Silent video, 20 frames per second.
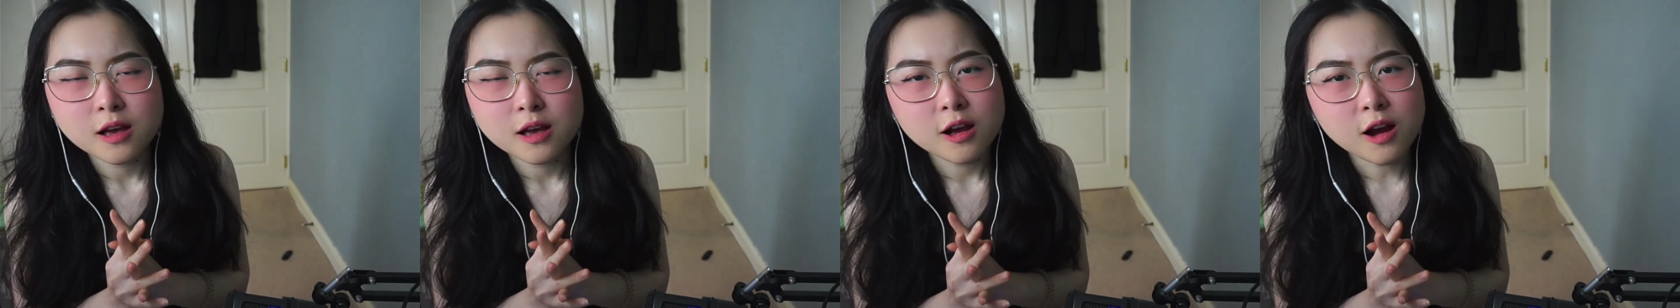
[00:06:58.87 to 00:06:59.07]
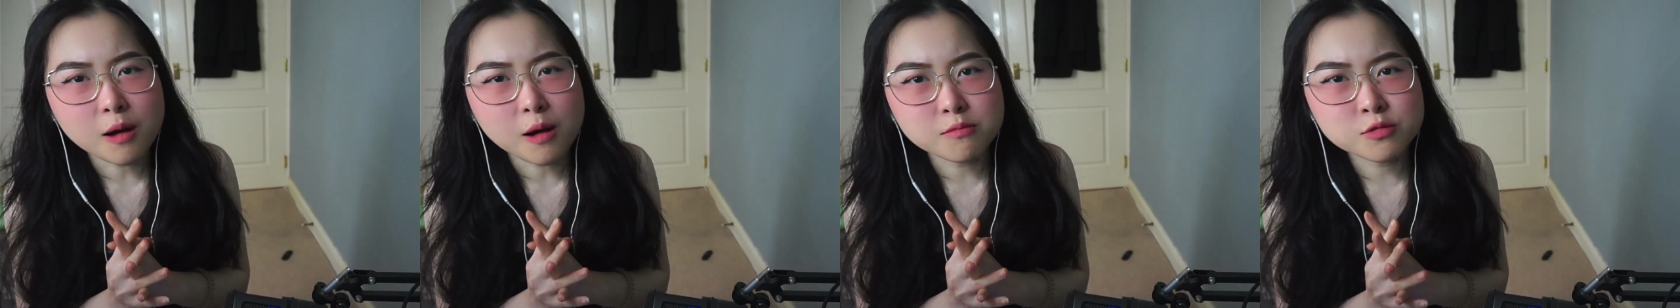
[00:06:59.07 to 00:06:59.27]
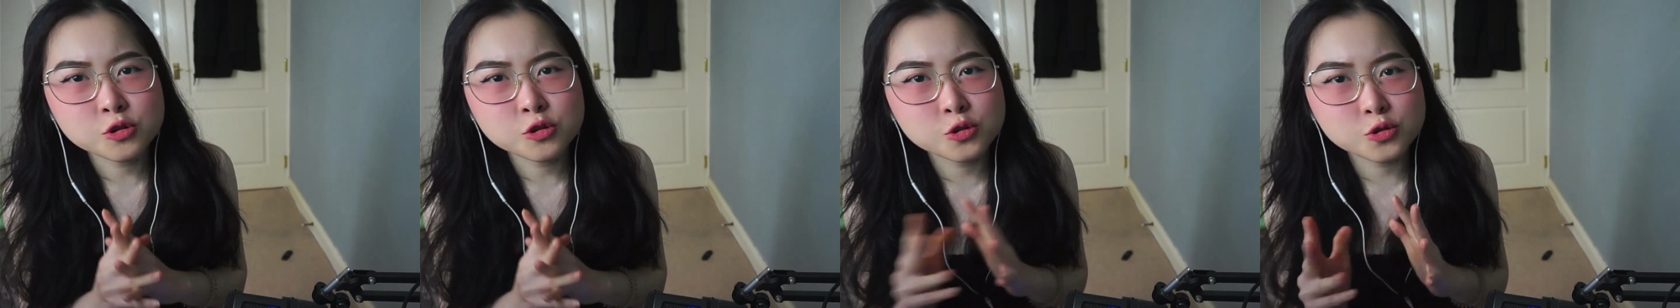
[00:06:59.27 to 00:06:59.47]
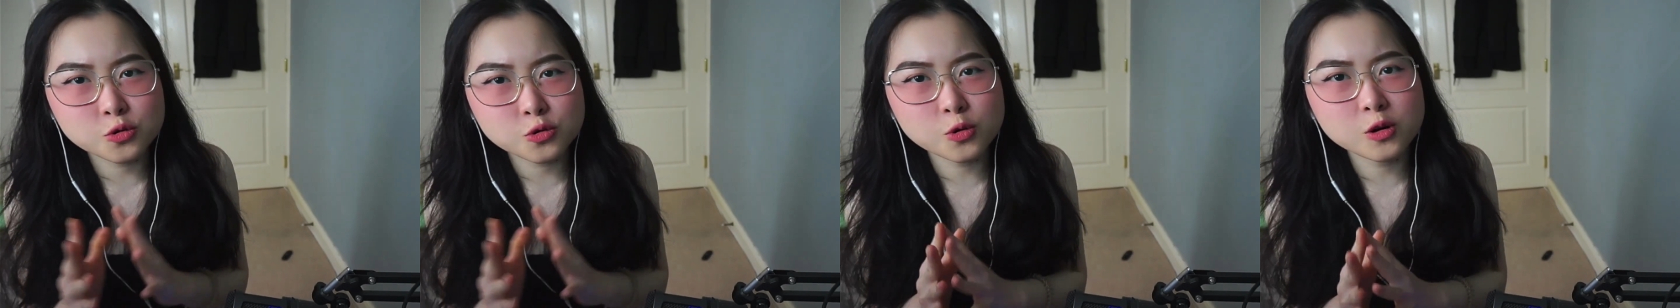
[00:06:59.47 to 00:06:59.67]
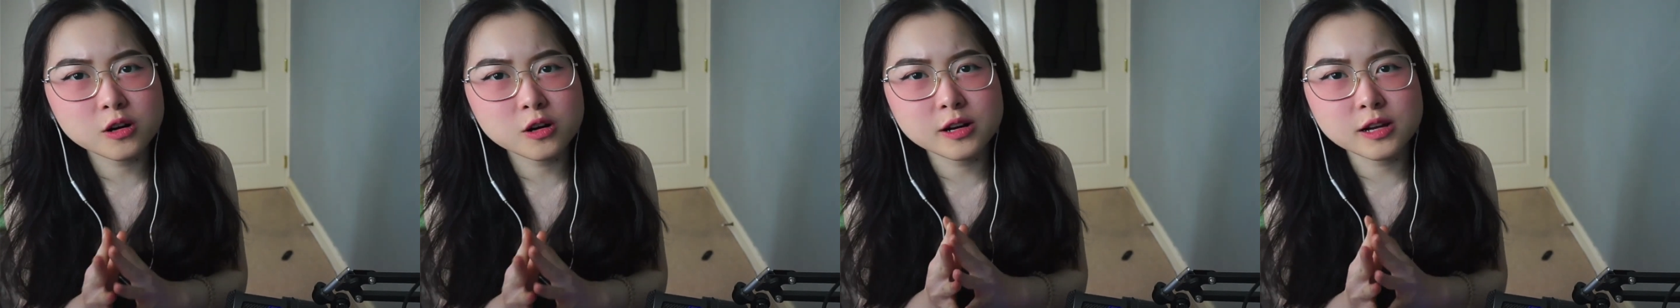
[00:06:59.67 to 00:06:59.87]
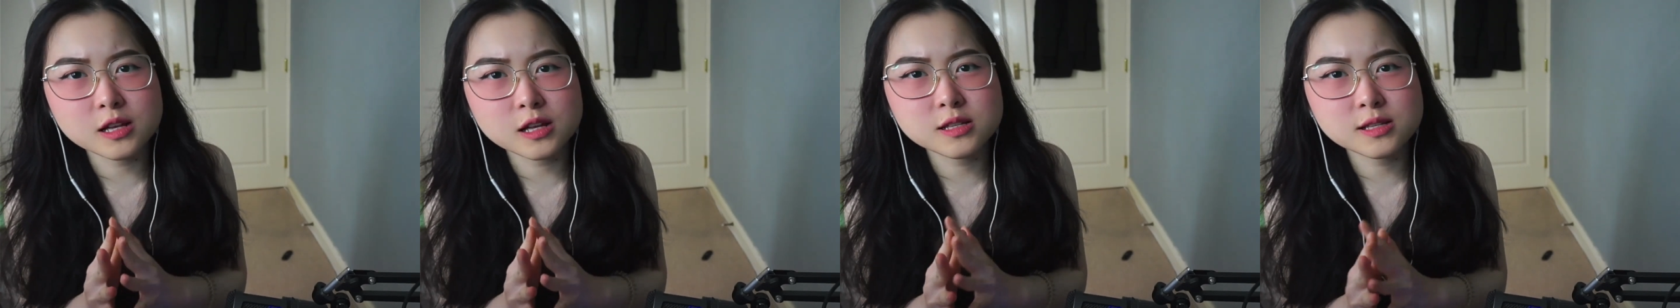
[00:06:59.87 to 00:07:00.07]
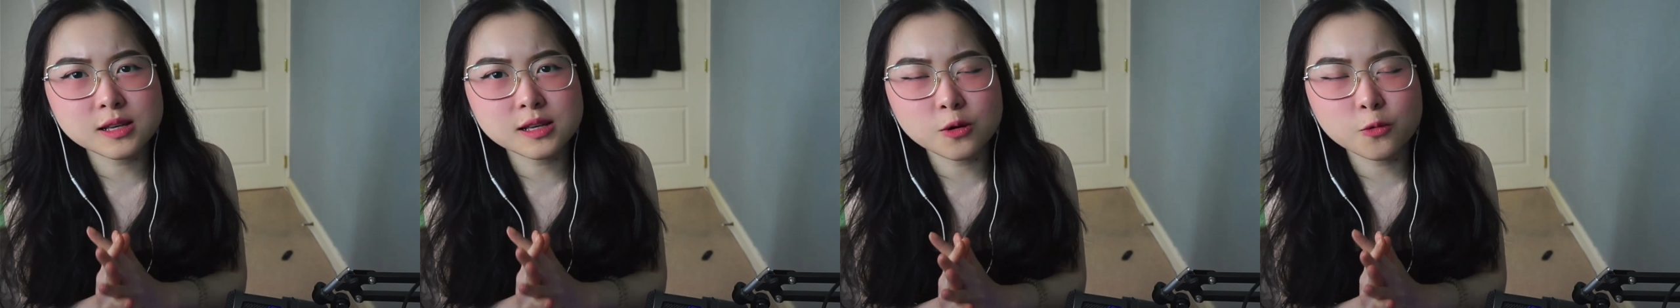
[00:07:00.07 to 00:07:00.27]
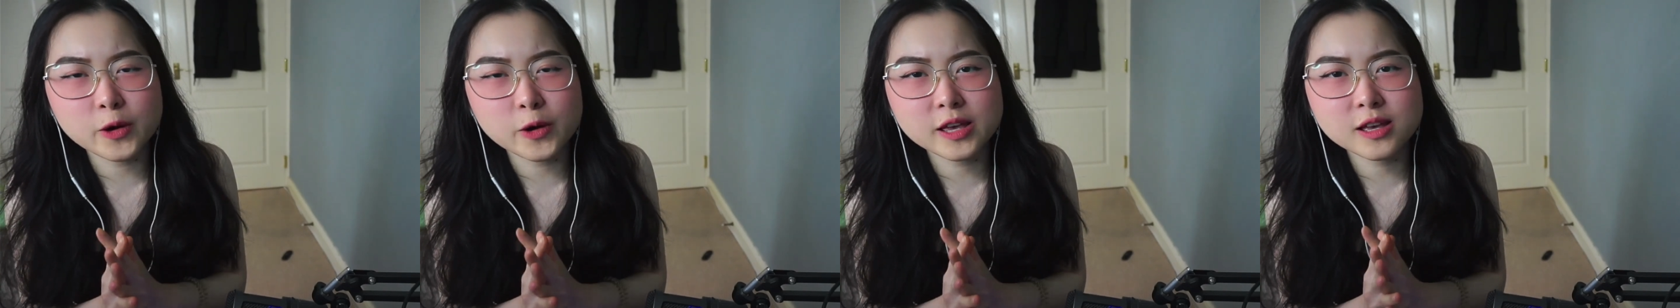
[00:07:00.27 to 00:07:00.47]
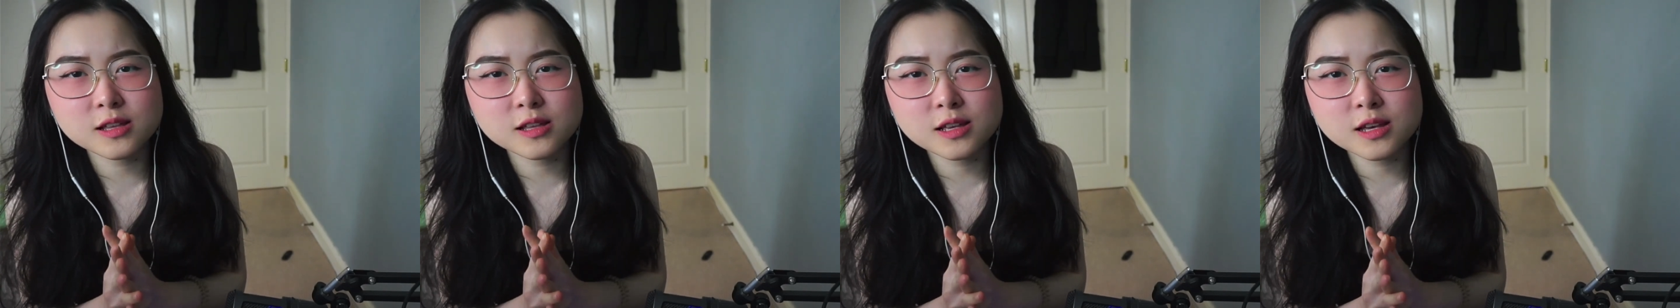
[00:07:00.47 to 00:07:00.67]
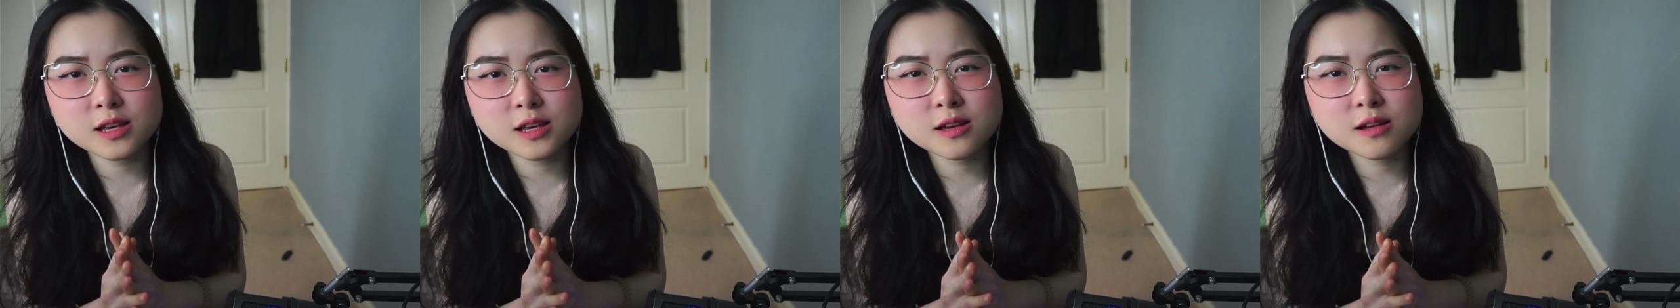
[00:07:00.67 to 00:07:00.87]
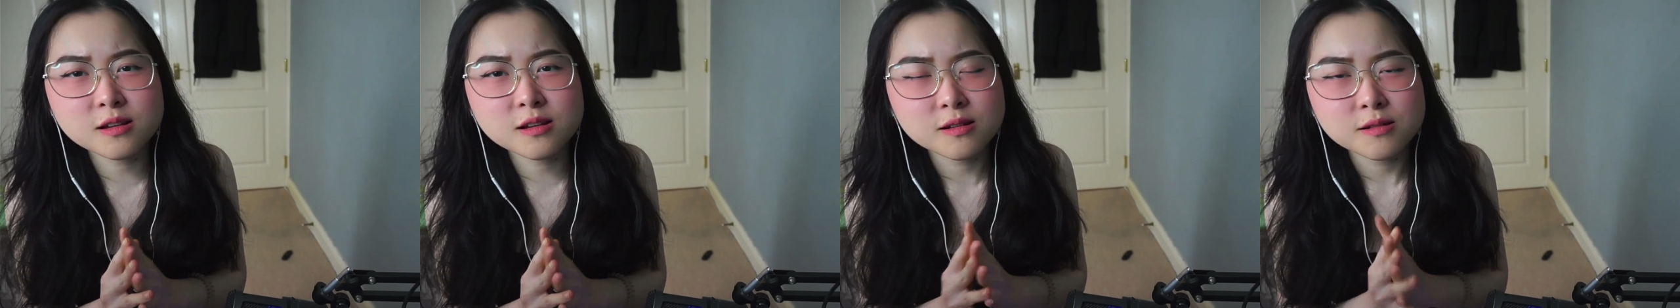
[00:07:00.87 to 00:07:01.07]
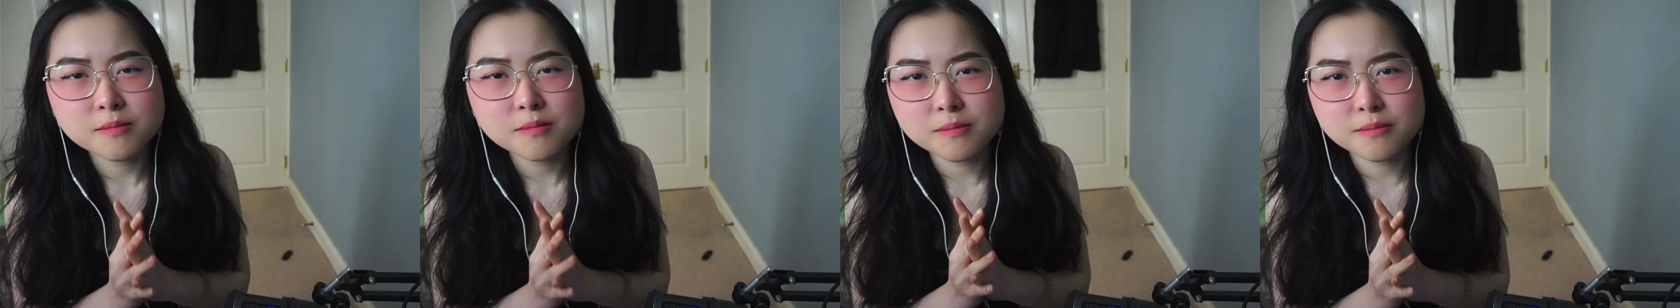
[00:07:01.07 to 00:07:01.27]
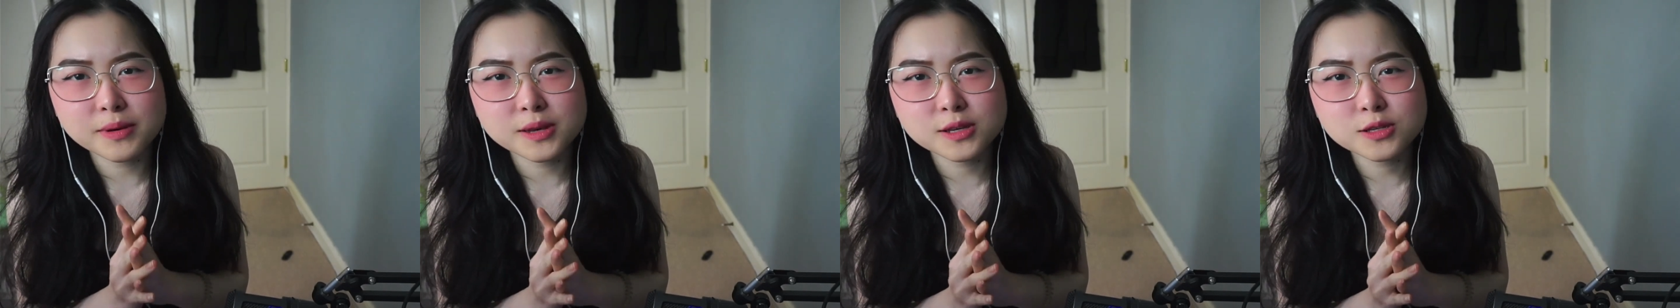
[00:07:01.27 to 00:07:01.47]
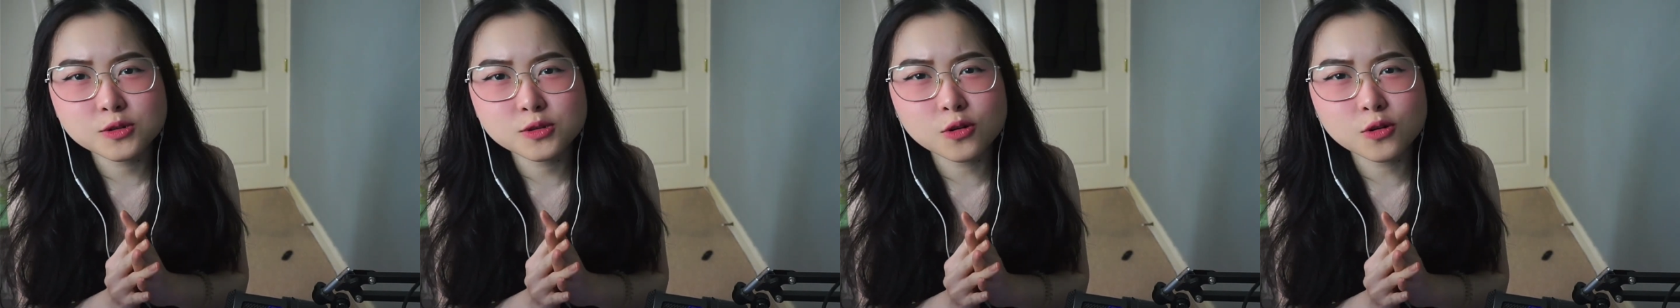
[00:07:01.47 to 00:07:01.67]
I'm sure it's awakening based on